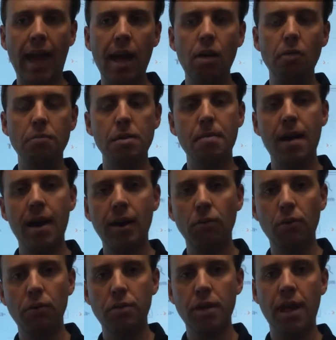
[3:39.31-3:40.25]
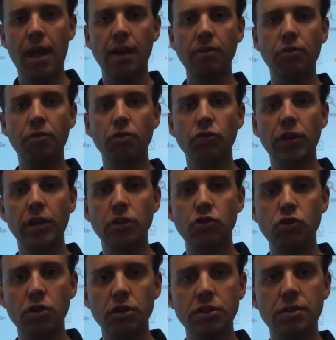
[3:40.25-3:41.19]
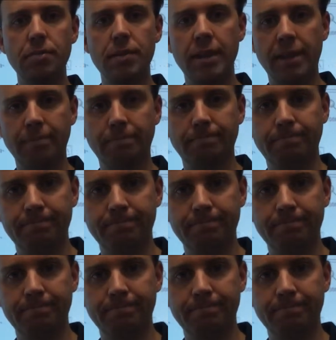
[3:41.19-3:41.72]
I'll be back with the answers in just a minute.